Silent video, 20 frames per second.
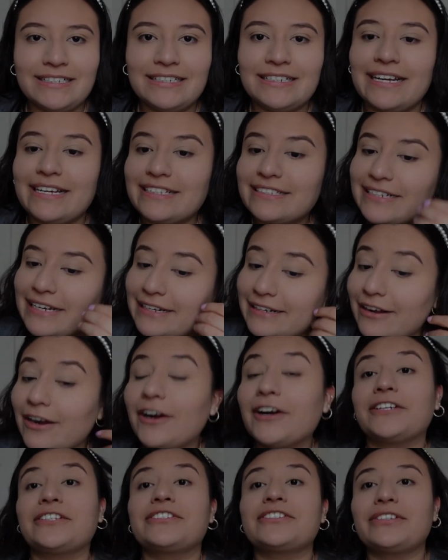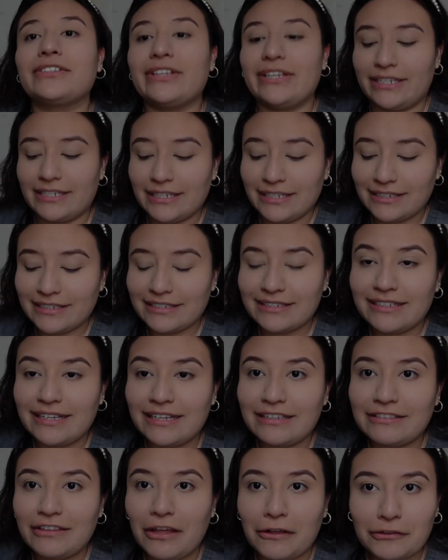it's kind of hard to like
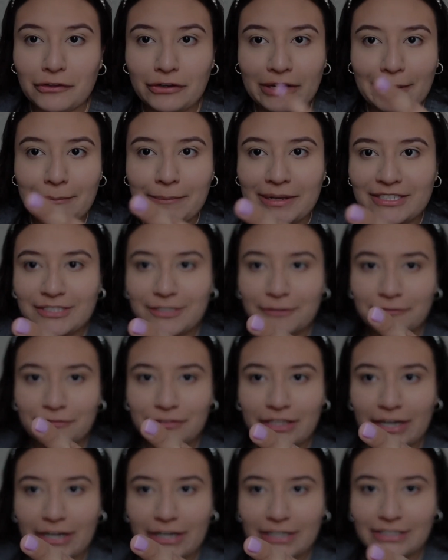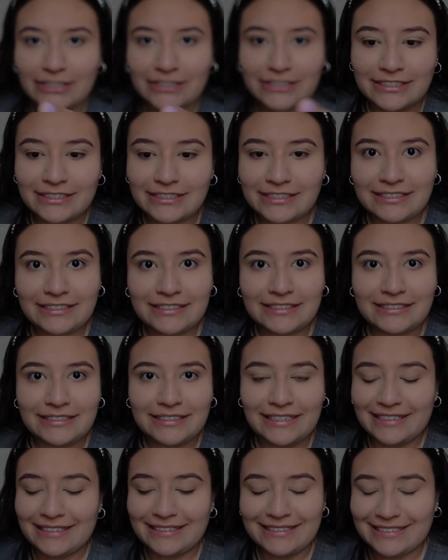not look at myself there.
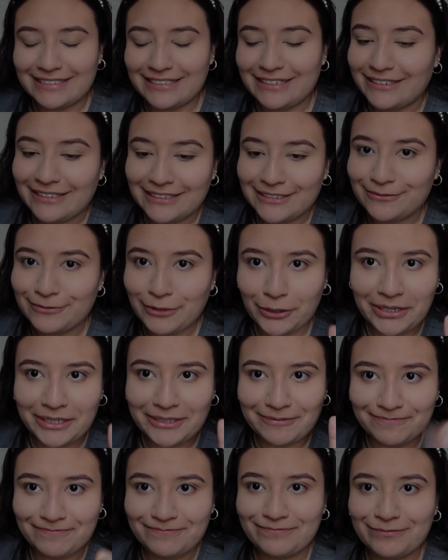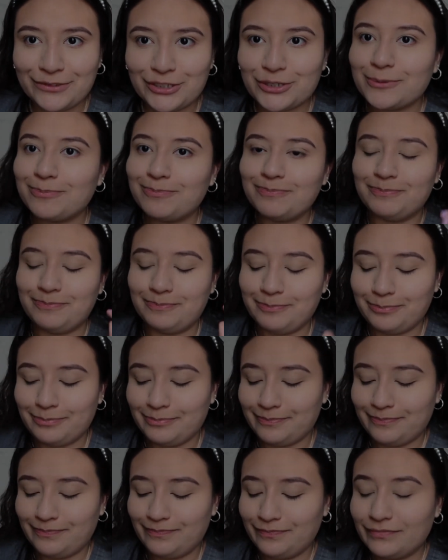And okay, just
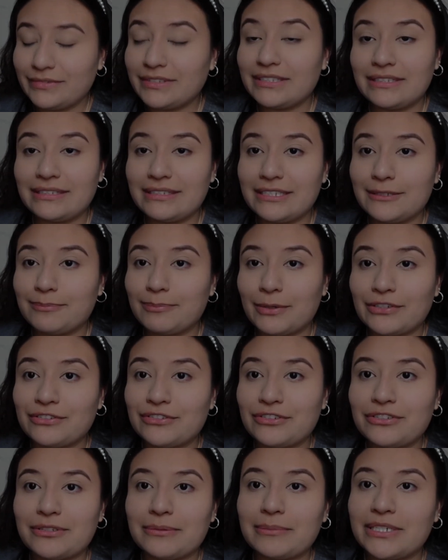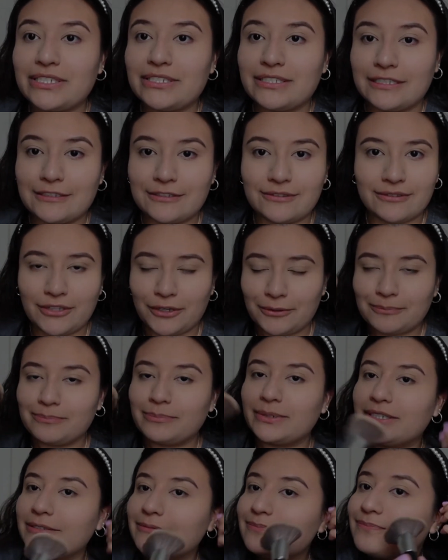this bronzer is amazing though,
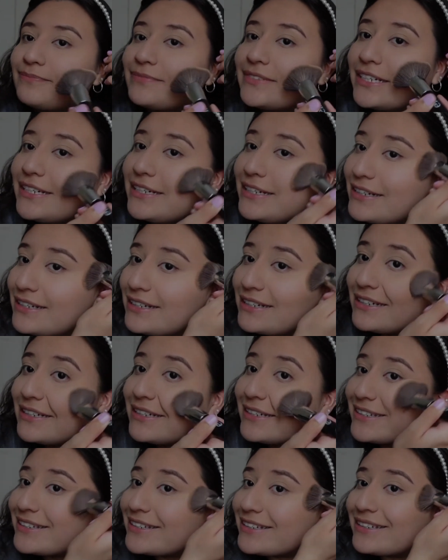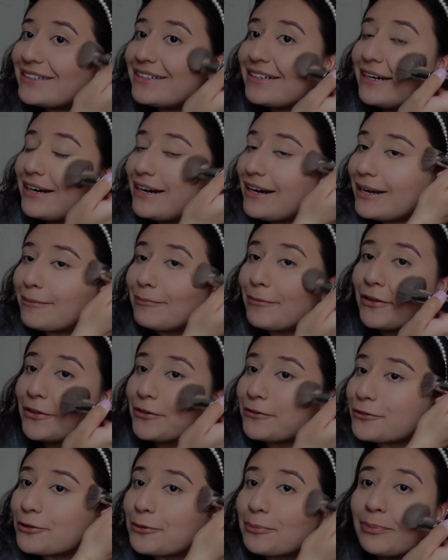but I'm all
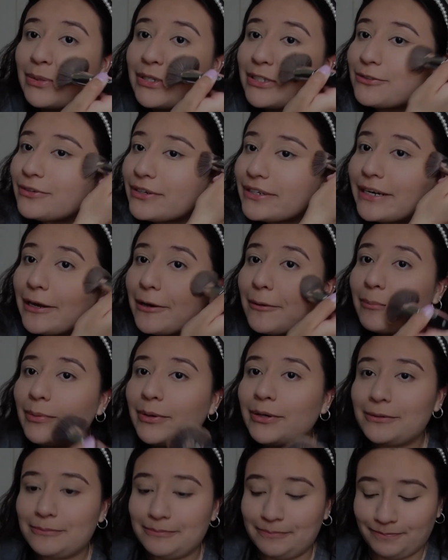over the place right now, but